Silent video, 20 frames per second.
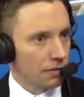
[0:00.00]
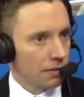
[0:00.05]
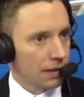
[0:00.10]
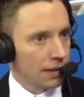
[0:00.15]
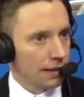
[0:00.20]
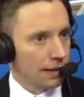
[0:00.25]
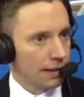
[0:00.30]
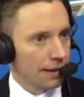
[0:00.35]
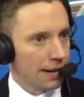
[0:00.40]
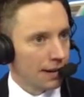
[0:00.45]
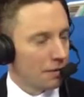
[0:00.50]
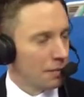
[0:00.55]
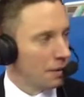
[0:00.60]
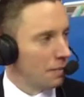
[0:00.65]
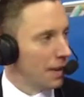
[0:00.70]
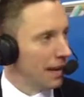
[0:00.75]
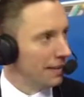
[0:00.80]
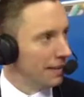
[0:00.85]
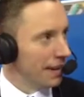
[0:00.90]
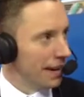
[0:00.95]
Heck, we
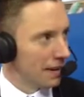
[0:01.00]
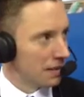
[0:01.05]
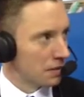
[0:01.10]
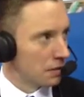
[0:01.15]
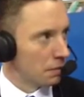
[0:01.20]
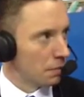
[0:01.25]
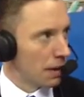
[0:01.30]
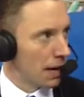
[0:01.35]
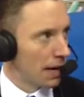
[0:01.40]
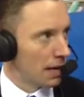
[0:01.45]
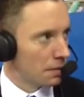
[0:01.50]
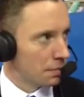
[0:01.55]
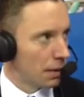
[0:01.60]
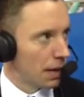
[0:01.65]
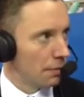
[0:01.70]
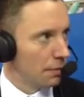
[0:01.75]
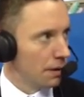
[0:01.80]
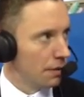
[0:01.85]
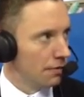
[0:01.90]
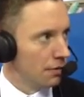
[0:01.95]
made the extra pass
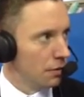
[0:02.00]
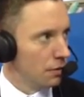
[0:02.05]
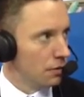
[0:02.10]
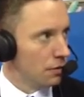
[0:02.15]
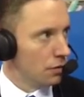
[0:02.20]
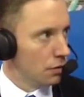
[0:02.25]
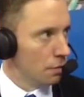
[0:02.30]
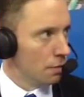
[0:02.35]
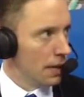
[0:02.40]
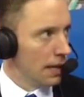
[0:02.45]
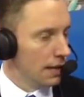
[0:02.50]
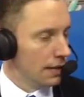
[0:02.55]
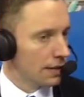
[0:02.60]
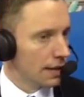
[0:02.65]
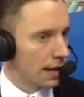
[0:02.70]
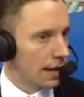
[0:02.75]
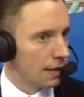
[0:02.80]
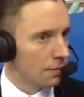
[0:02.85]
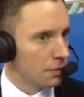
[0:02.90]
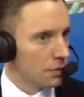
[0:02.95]
probably a few too many
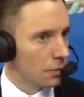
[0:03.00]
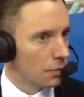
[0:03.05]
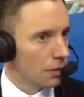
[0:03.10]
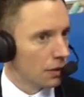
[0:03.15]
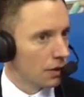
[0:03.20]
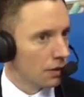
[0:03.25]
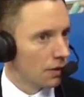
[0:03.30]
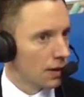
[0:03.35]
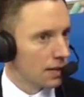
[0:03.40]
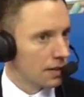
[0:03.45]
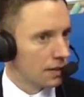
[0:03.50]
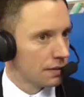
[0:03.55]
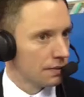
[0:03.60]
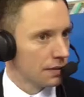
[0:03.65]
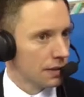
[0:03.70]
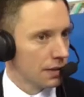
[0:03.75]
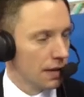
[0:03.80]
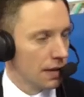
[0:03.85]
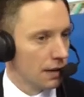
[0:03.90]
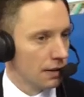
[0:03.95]
times. We weren't aggressive
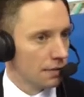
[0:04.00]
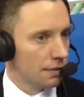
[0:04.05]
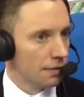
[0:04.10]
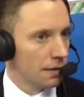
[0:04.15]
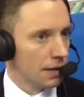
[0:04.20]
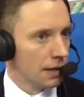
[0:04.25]
enough.